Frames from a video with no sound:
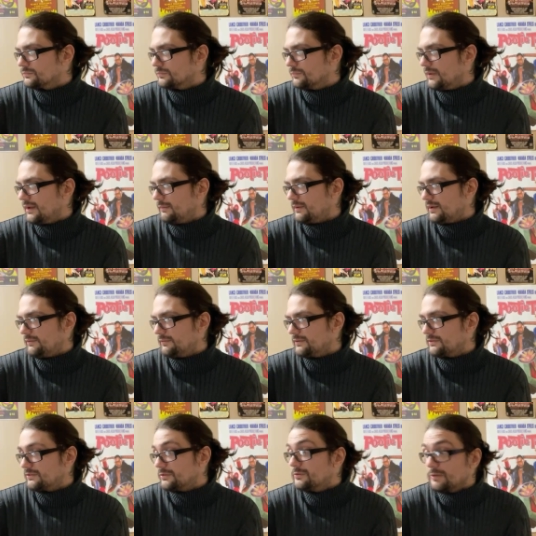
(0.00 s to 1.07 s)
Maybe even
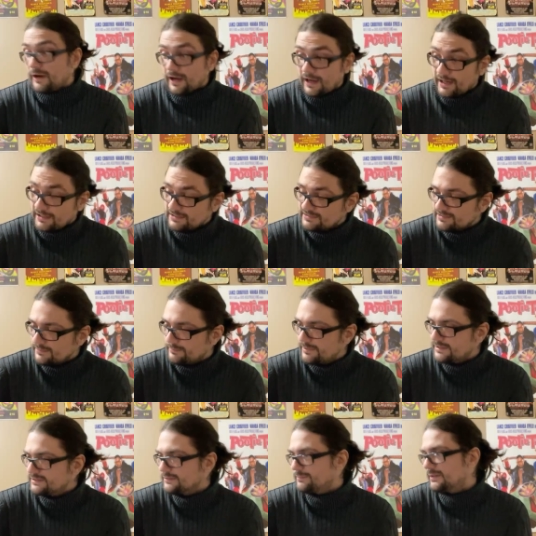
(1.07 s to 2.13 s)
too high. Some
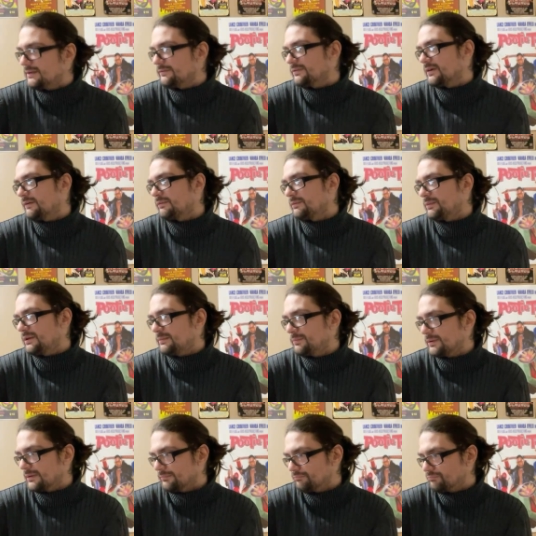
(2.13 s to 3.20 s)
might debate for IMDb,
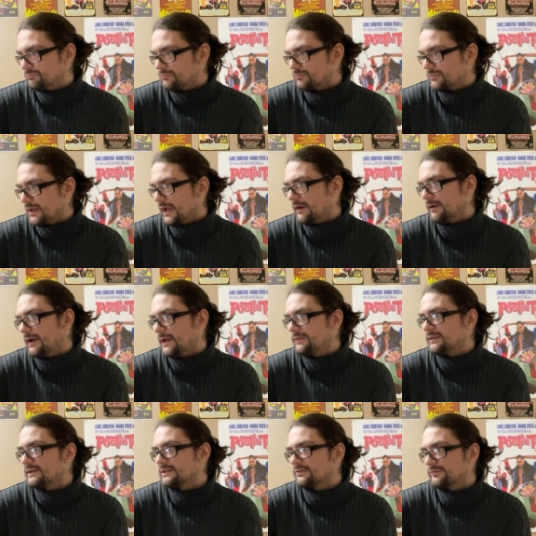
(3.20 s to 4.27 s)
but I don't know. I
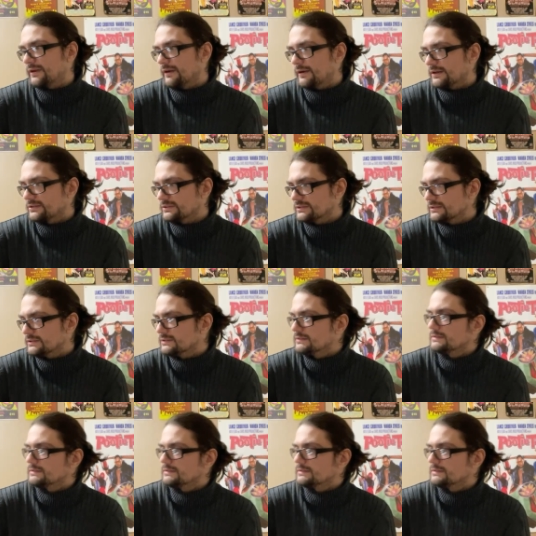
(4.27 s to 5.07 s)
think it's fair, actually.